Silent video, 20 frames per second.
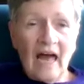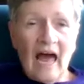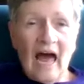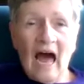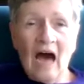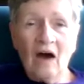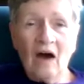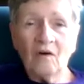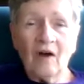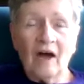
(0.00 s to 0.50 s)

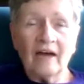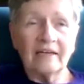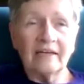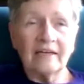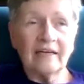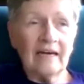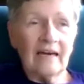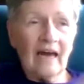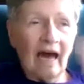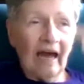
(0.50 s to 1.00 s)
How
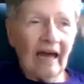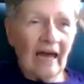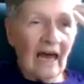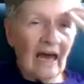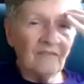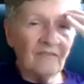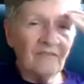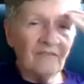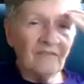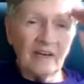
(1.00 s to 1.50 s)
can I
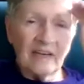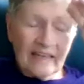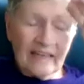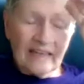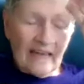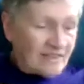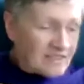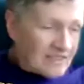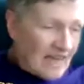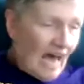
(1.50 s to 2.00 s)
ever
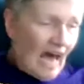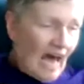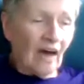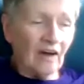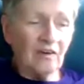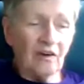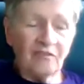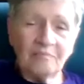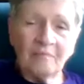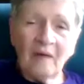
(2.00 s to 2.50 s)
get this
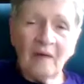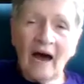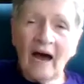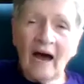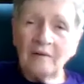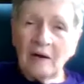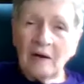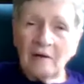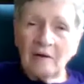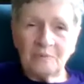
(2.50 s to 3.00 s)
out of
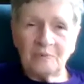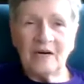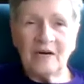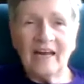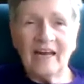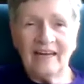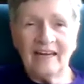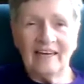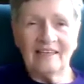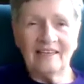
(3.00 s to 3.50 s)
my
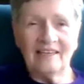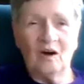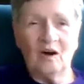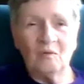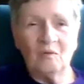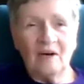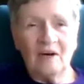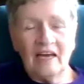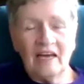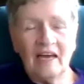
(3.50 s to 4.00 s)
brain
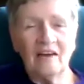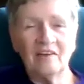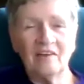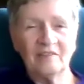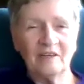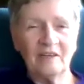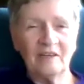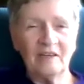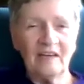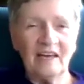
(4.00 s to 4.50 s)
or
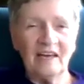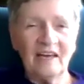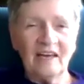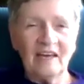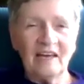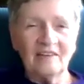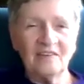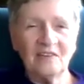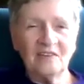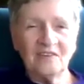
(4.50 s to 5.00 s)
whatever?
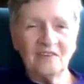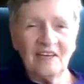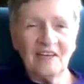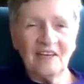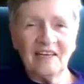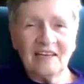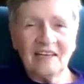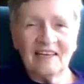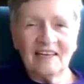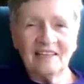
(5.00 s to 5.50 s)
The
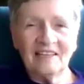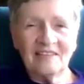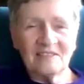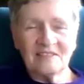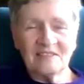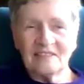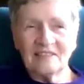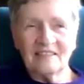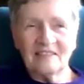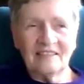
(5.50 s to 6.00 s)
thing
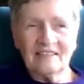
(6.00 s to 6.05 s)
is,